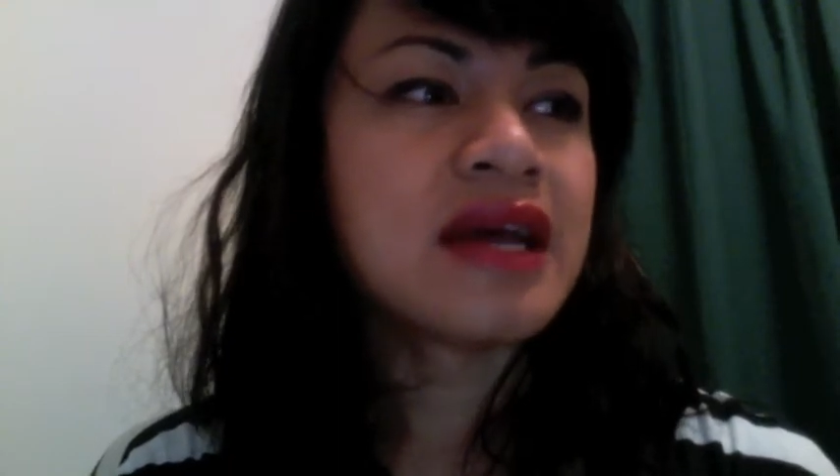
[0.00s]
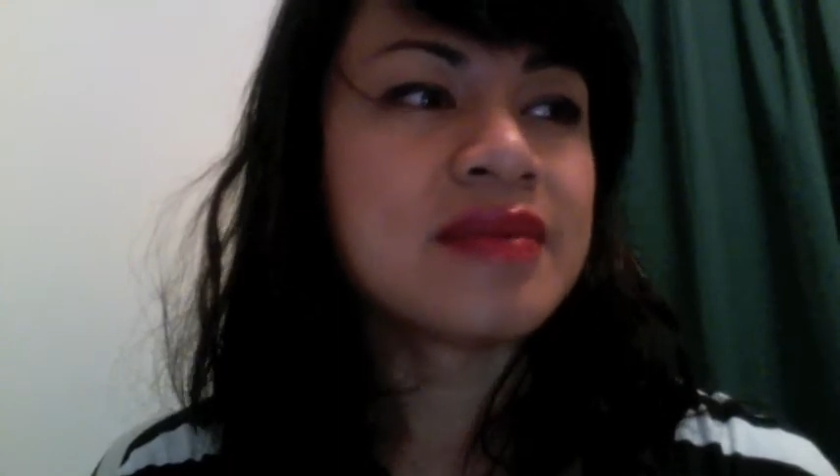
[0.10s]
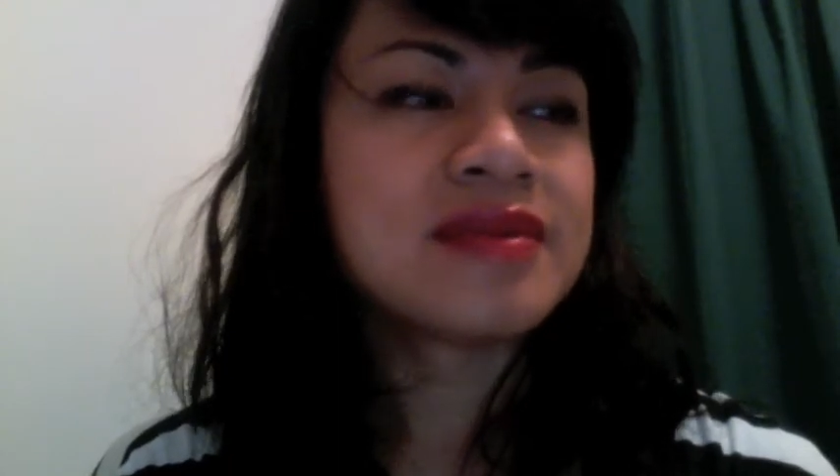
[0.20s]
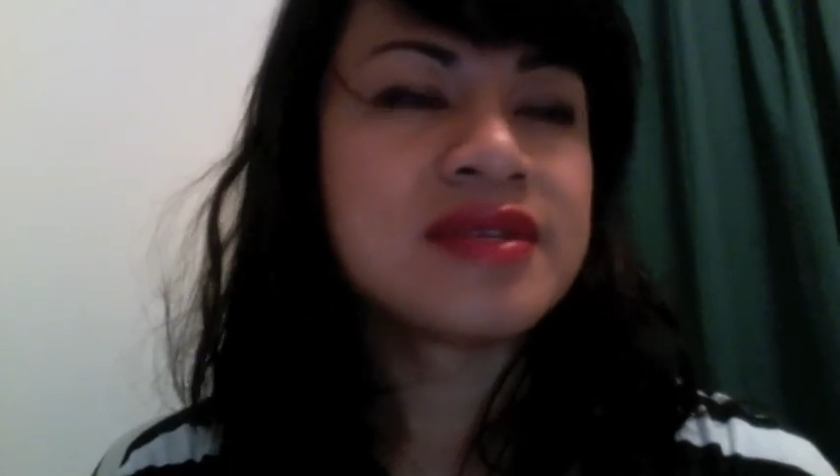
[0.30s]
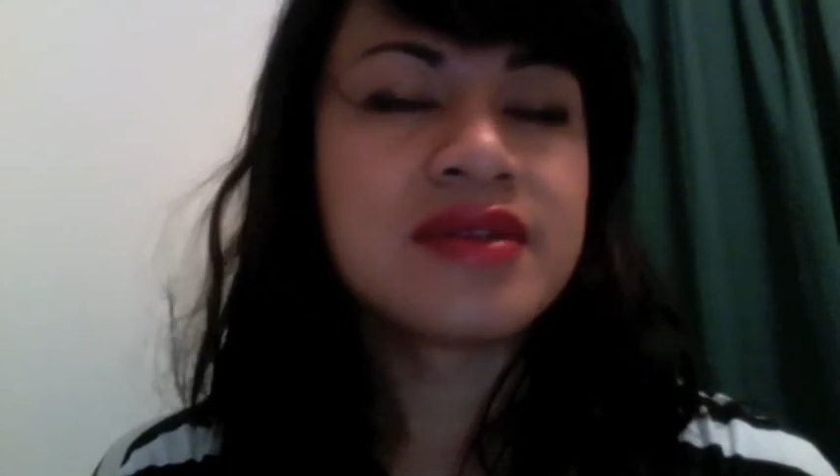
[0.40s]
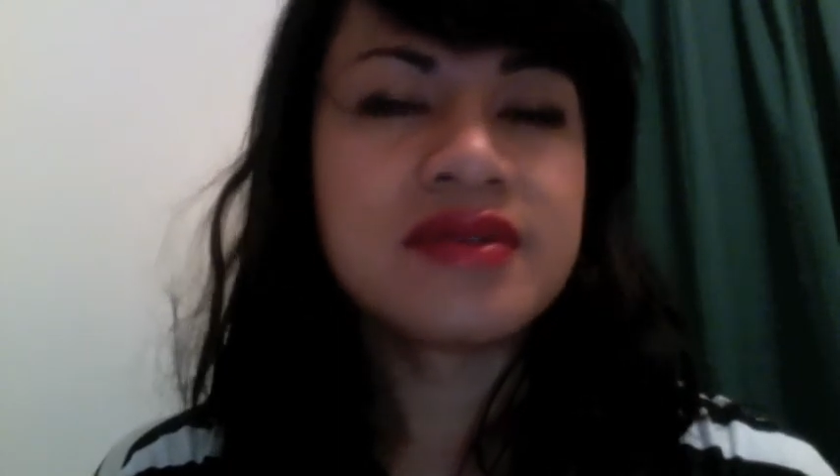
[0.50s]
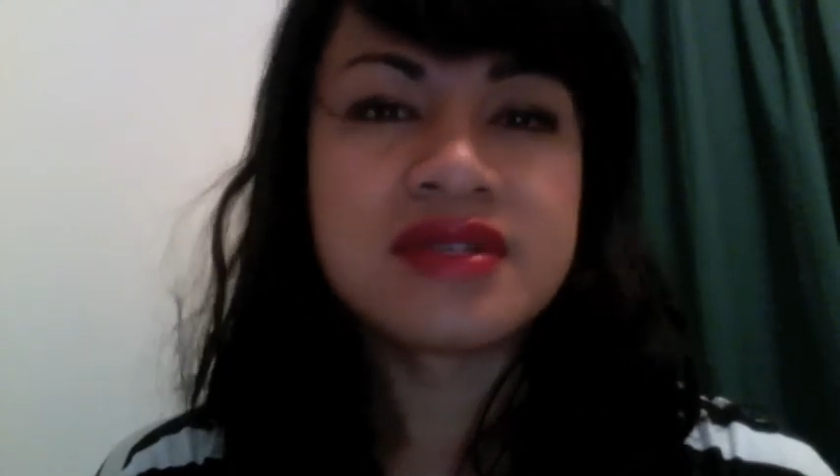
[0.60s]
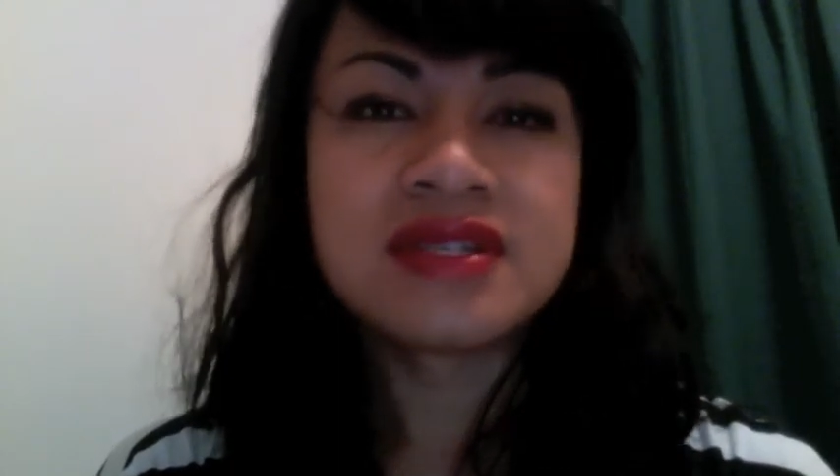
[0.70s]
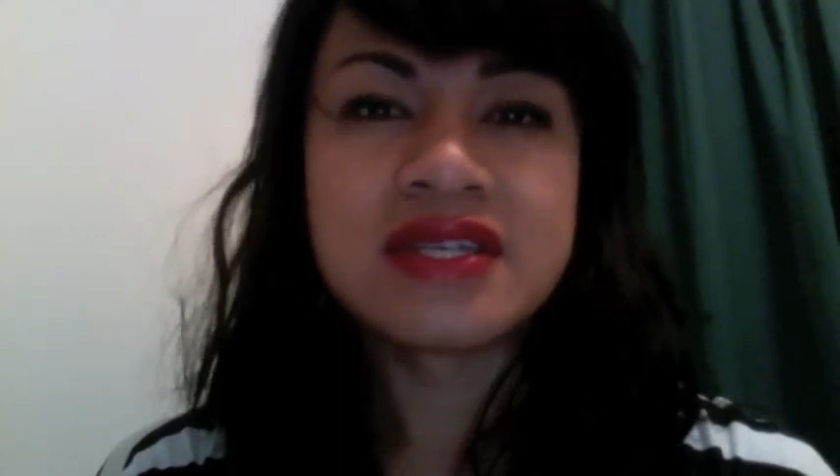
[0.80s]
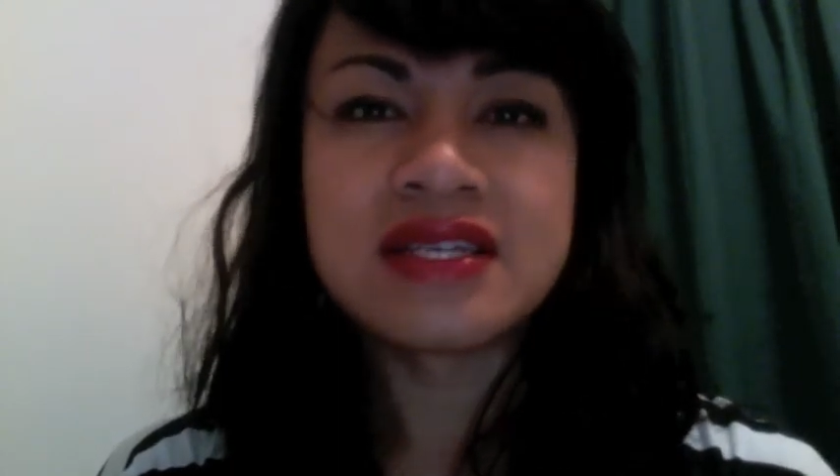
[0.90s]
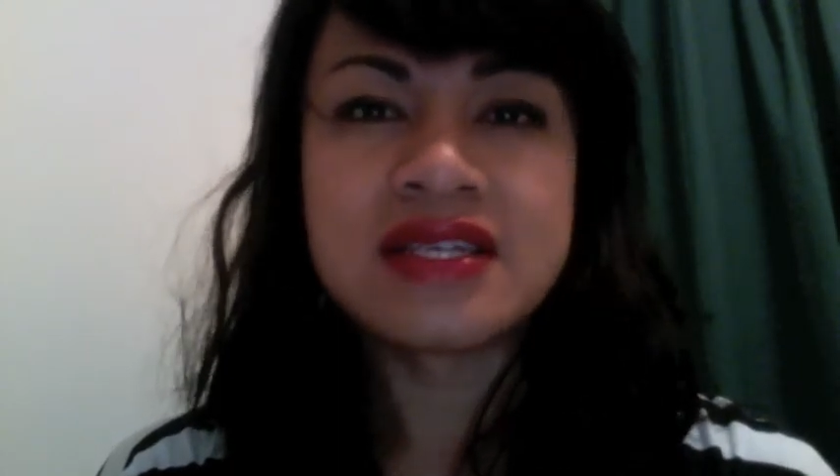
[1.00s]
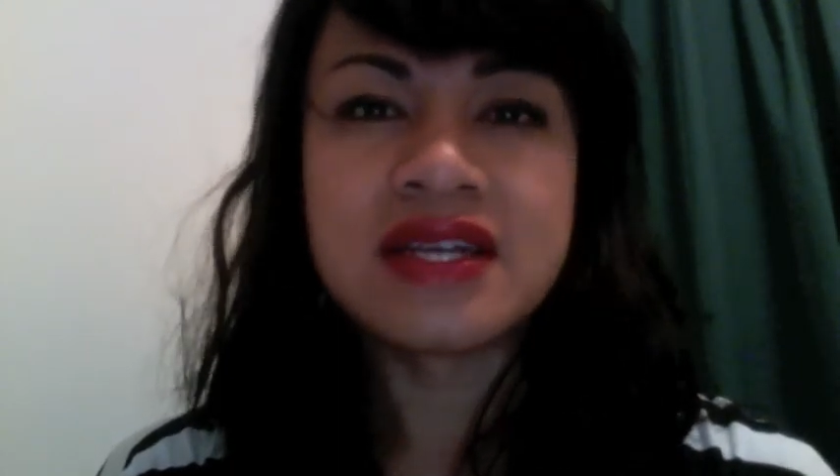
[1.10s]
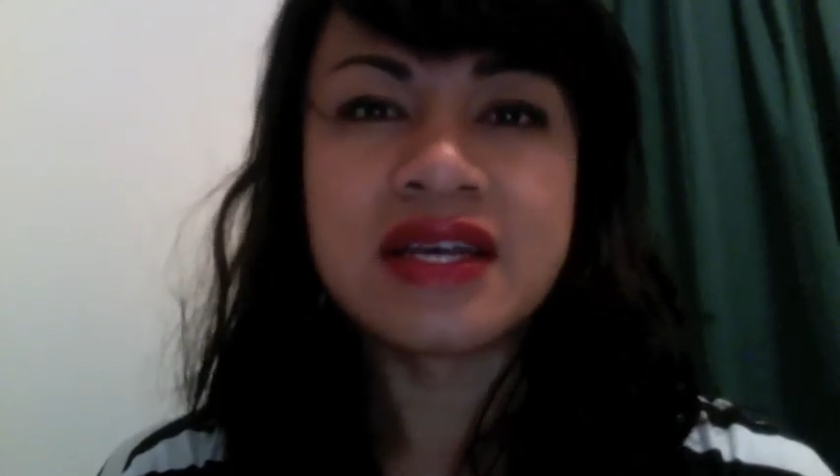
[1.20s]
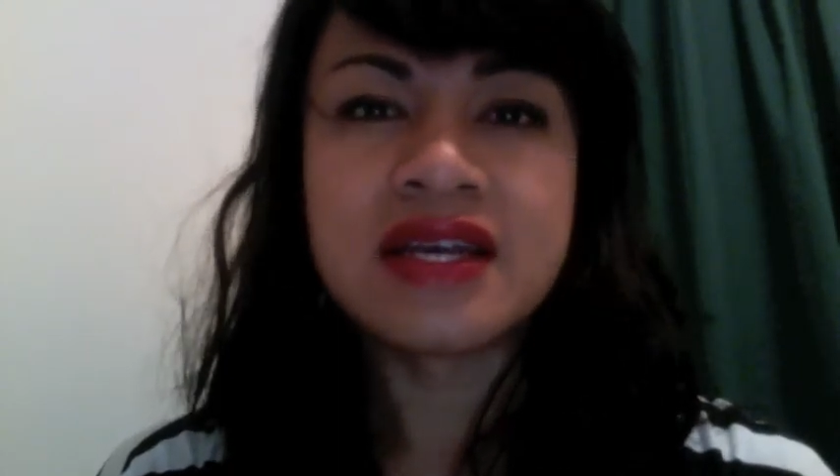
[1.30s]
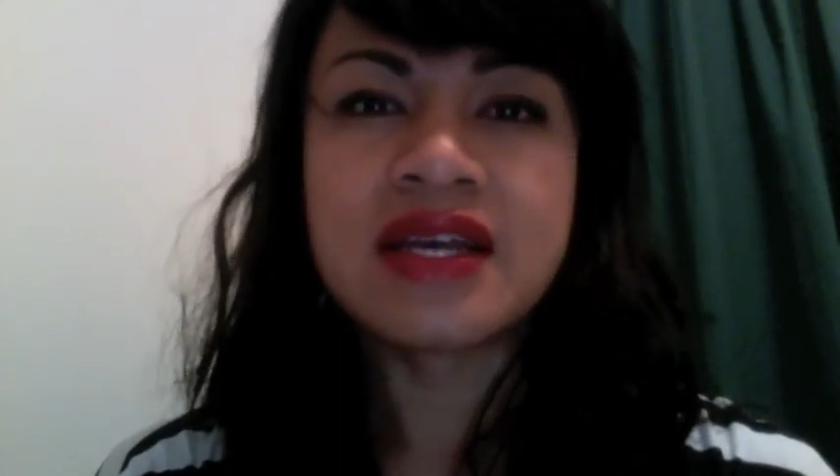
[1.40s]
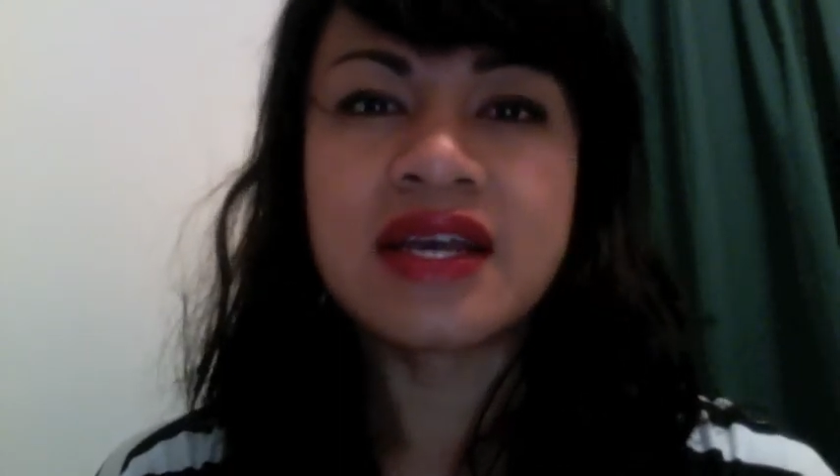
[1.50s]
absolute necessity,